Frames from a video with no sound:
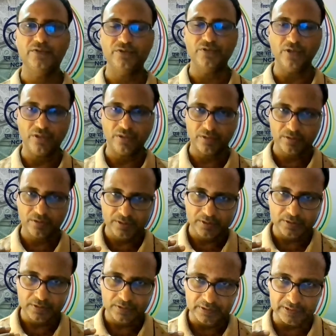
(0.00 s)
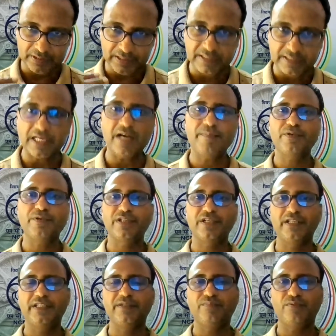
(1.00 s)
the Diksha
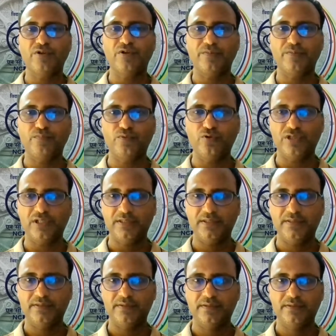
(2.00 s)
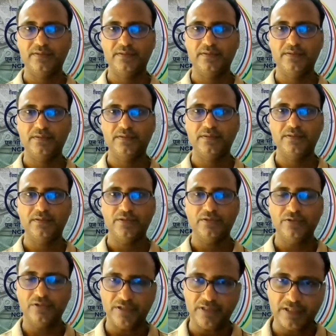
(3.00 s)
training portal,
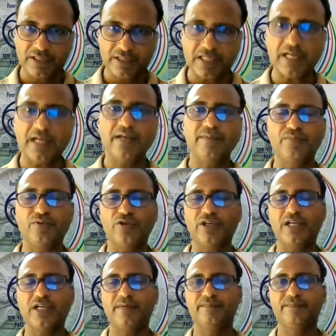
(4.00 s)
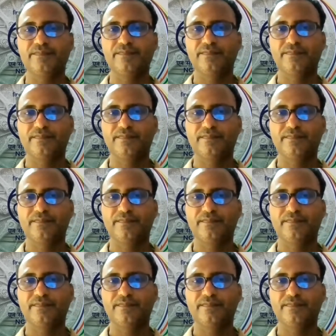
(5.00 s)
the NISTA program,